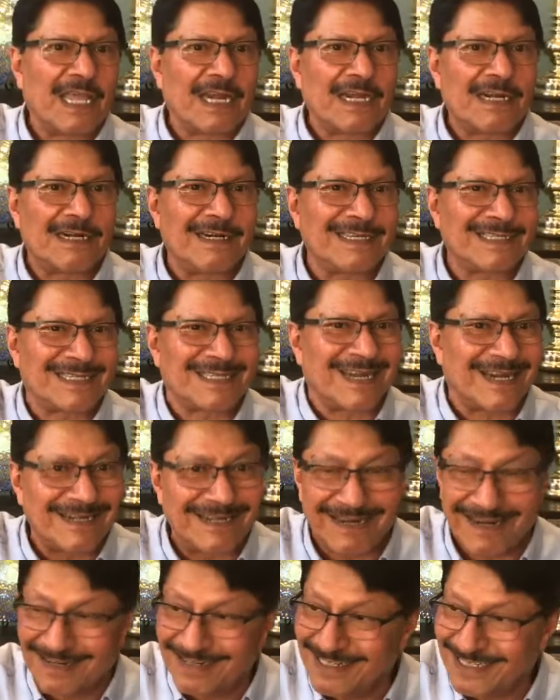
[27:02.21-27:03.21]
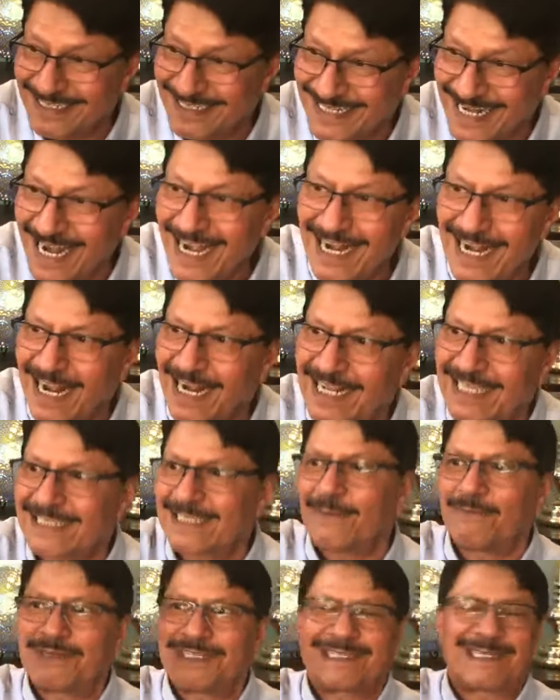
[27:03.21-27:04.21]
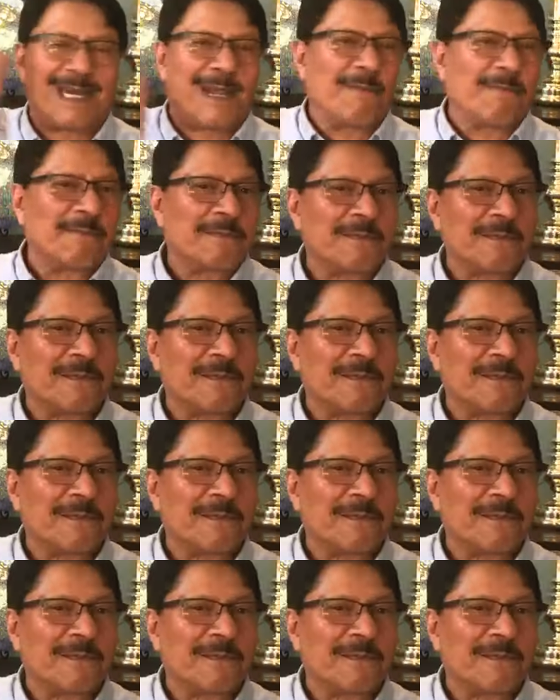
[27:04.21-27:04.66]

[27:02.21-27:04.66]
and understand and accept Islam.